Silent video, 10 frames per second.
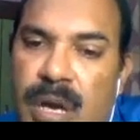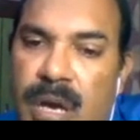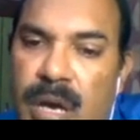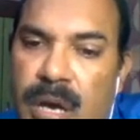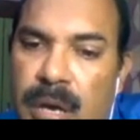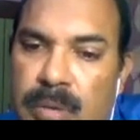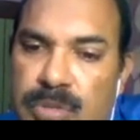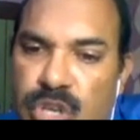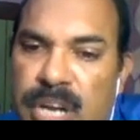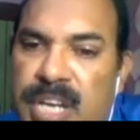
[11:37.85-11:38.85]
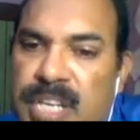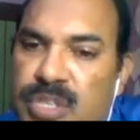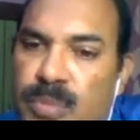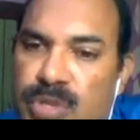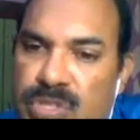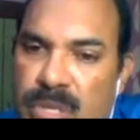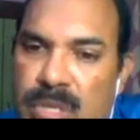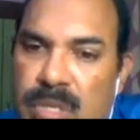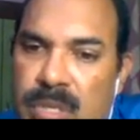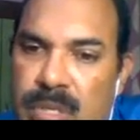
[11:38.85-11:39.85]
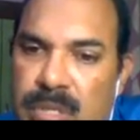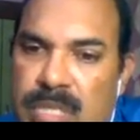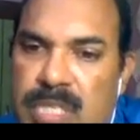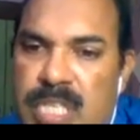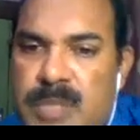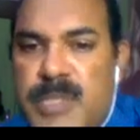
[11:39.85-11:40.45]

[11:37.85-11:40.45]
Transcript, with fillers: uh, joint range of motion. This is